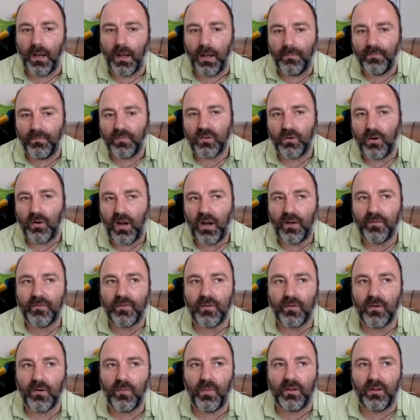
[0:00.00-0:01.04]
So
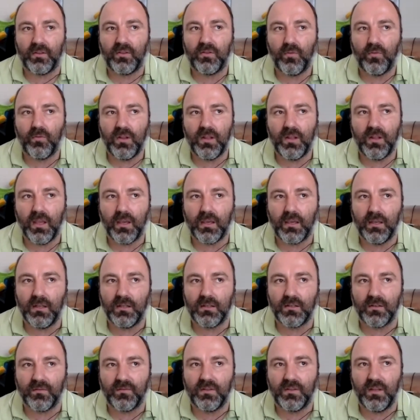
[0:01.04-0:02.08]
after about 3
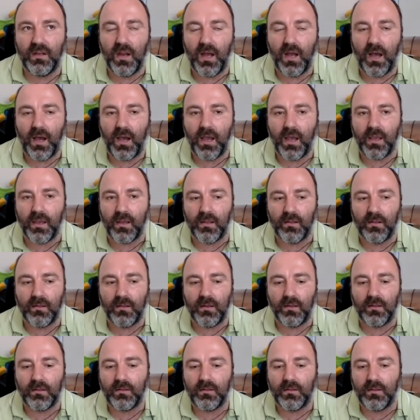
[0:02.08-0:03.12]
decades of denying
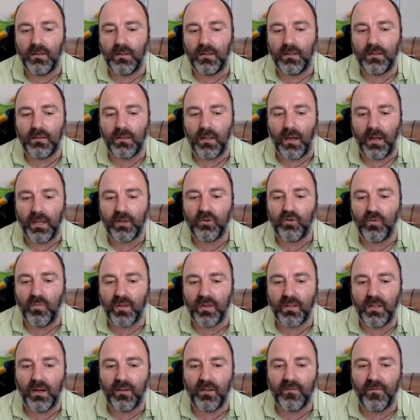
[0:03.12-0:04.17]
that the
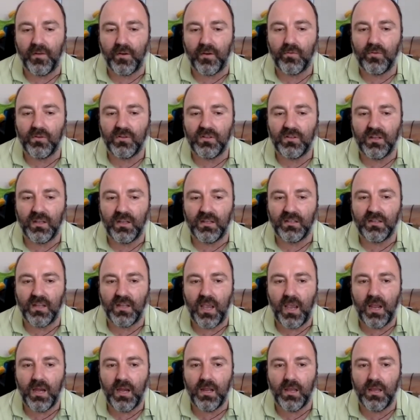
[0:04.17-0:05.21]
electromagnetic frequency has
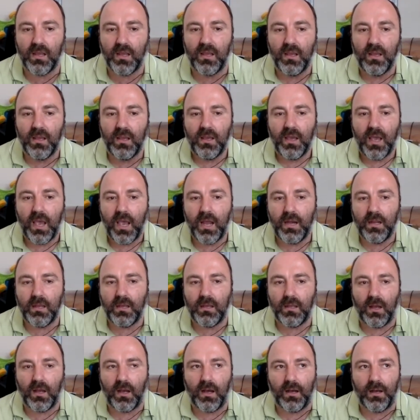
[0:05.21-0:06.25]
any
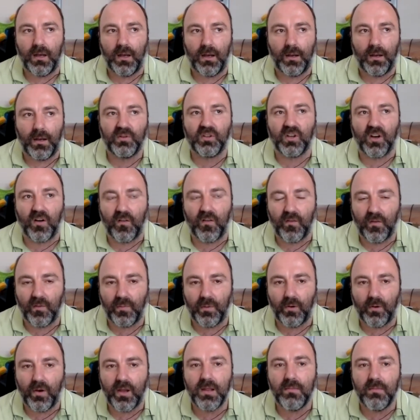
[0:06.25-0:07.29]

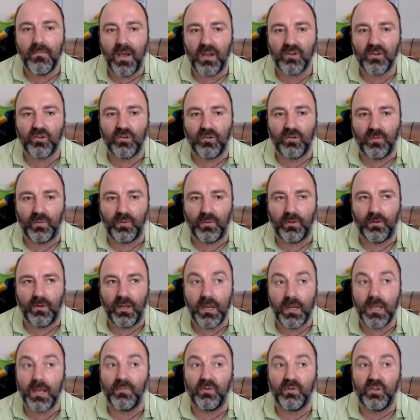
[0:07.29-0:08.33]
observable, any measurable,
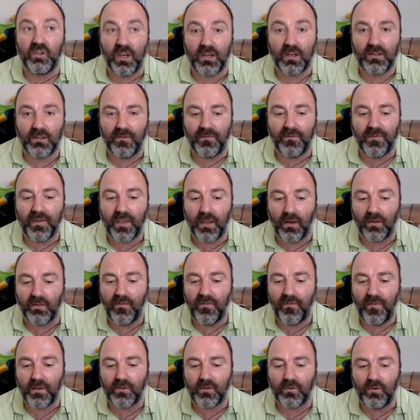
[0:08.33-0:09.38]
any objective health
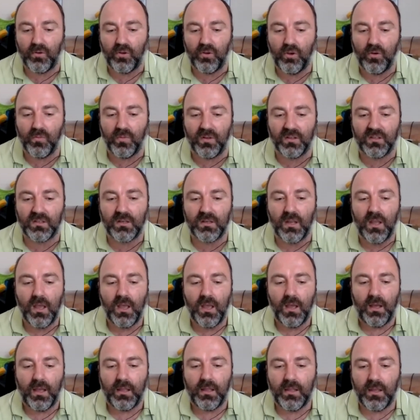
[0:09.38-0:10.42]
effect on humans,
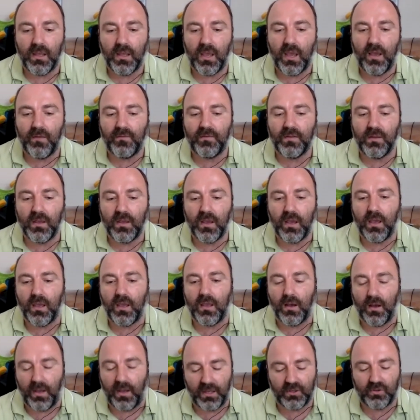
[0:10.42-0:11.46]
the FDA,
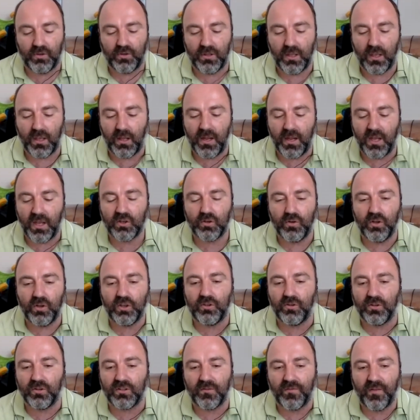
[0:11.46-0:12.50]
actually the National
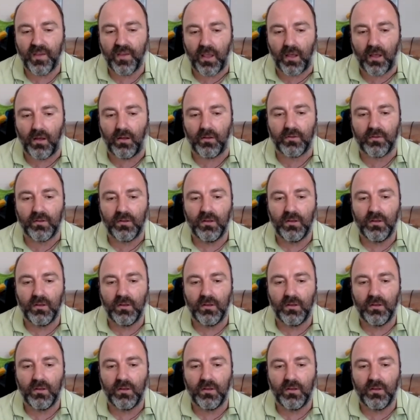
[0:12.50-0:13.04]
Institutes of Health,